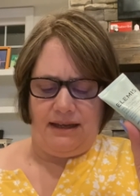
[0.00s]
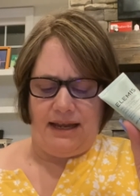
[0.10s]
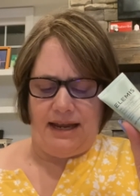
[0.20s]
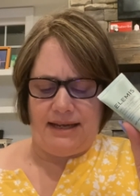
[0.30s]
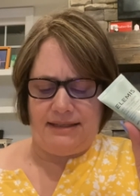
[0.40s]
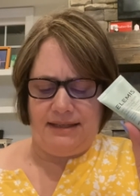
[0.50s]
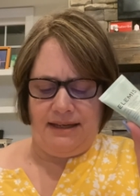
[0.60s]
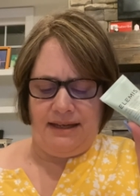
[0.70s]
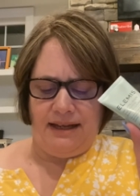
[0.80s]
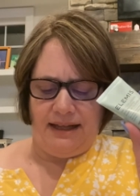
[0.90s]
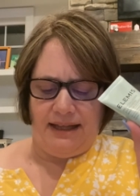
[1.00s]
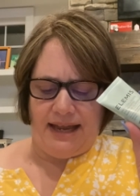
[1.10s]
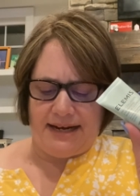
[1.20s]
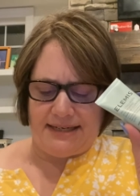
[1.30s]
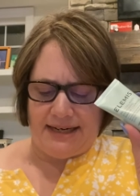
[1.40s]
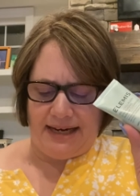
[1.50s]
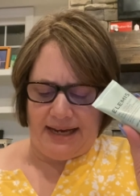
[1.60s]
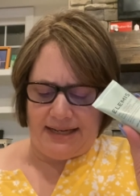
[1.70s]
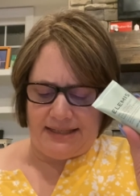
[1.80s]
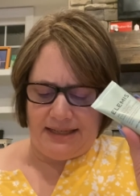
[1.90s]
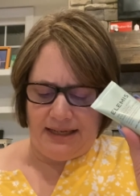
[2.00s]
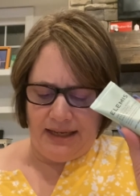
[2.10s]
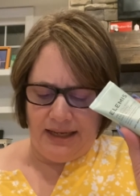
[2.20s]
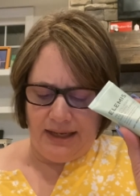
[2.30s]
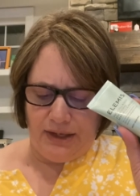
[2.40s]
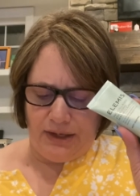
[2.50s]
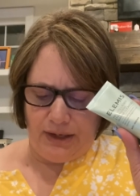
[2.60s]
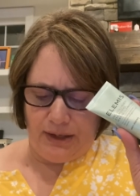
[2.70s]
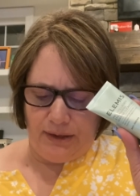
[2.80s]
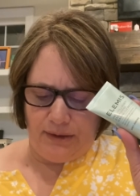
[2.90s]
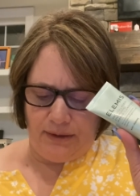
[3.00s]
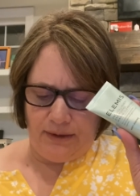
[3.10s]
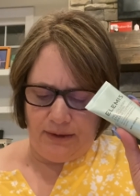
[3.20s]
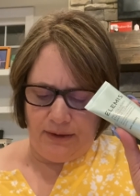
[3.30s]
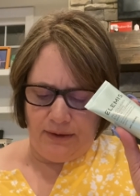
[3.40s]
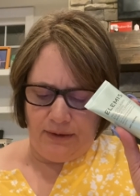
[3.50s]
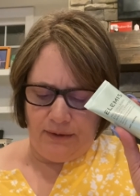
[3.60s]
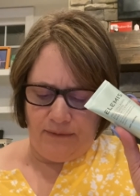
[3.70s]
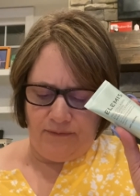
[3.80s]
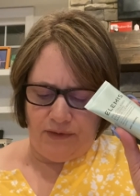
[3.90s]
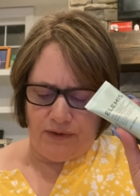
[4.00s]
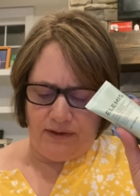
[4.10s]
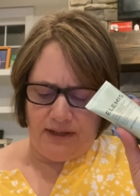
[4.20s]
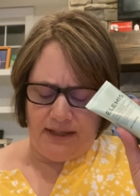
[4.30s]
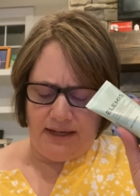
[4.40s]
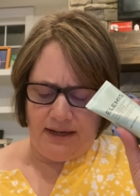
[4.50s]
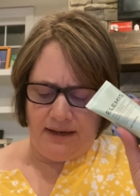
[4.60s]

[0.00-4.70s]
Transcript: acid, lactic acid, and ferulic.